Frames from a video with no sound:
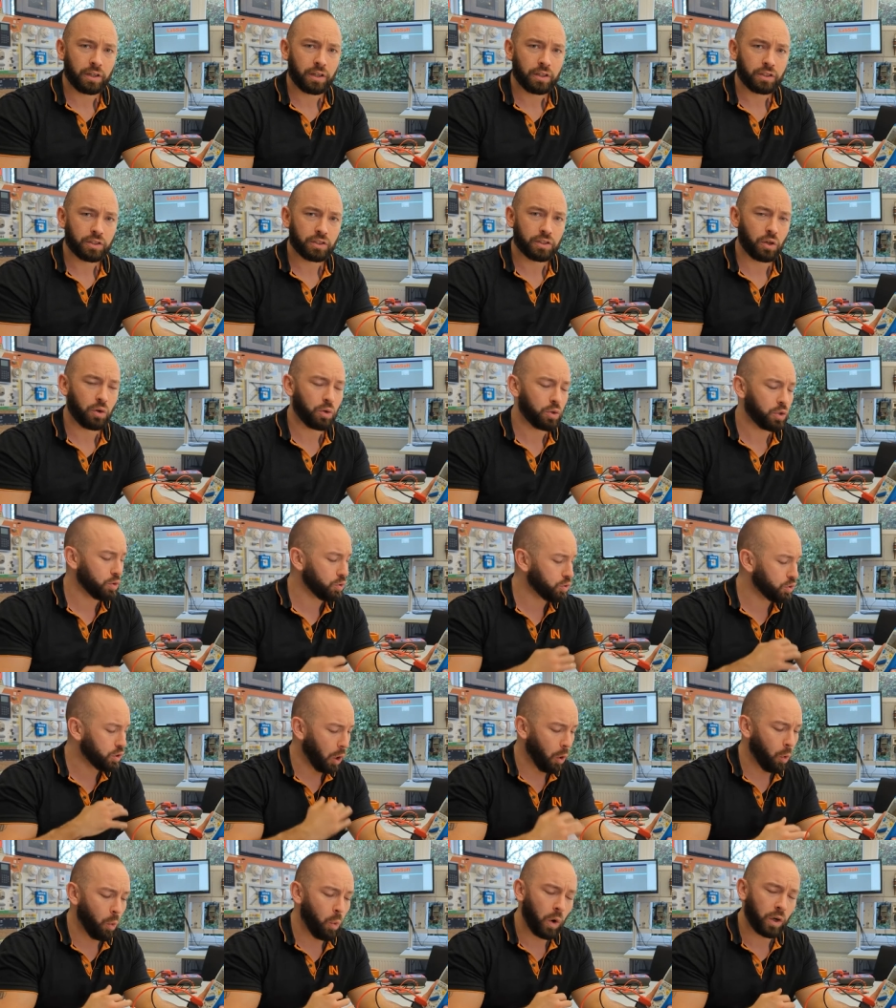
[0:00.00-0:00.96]
So you
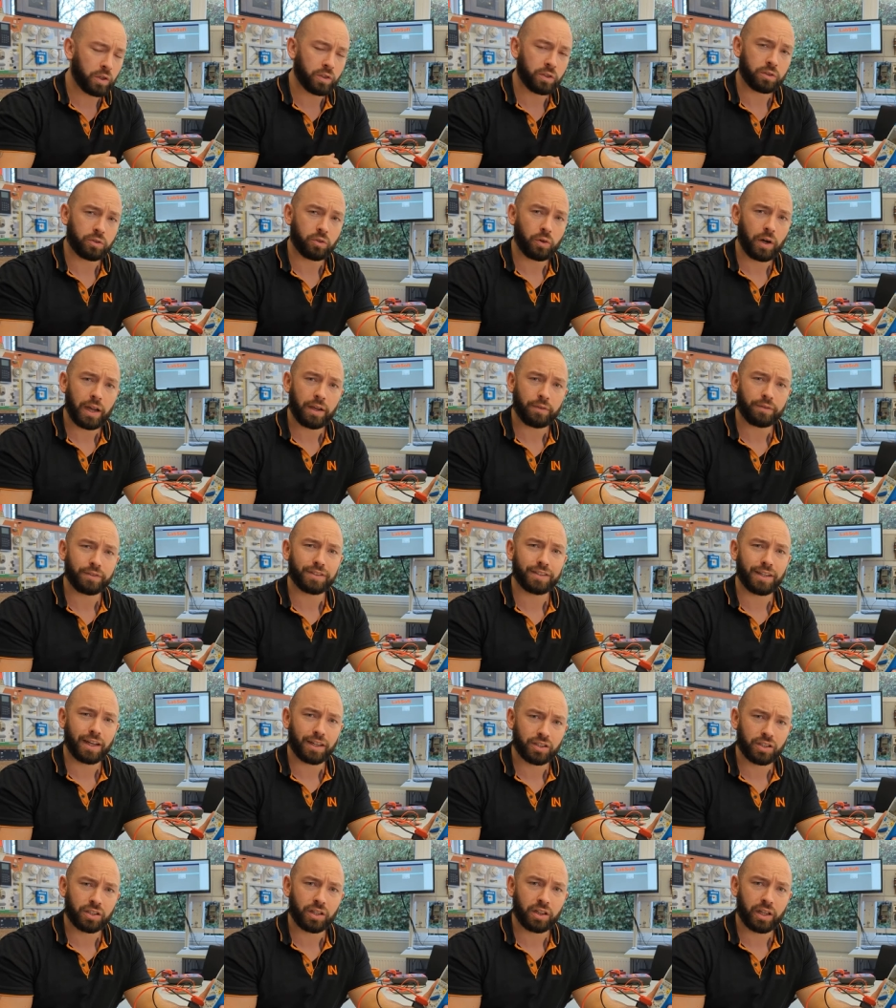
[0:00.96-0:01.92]
don't want to drive
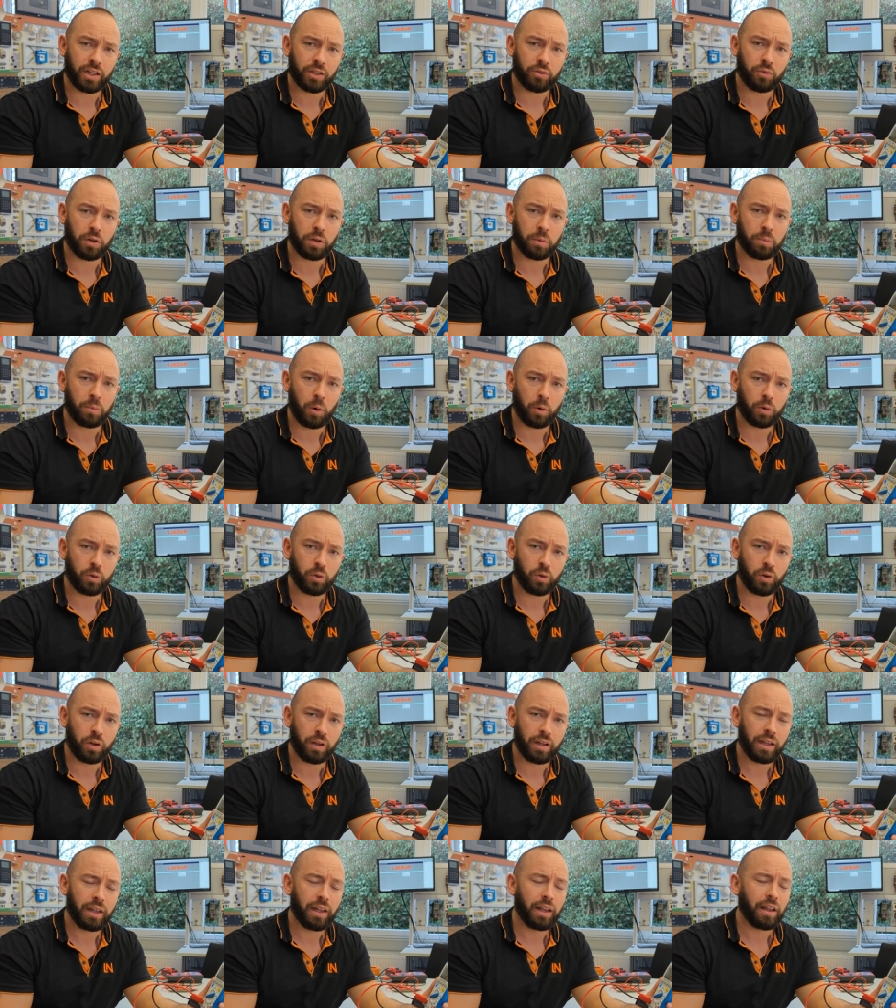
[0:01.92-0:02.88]
such an electric motor.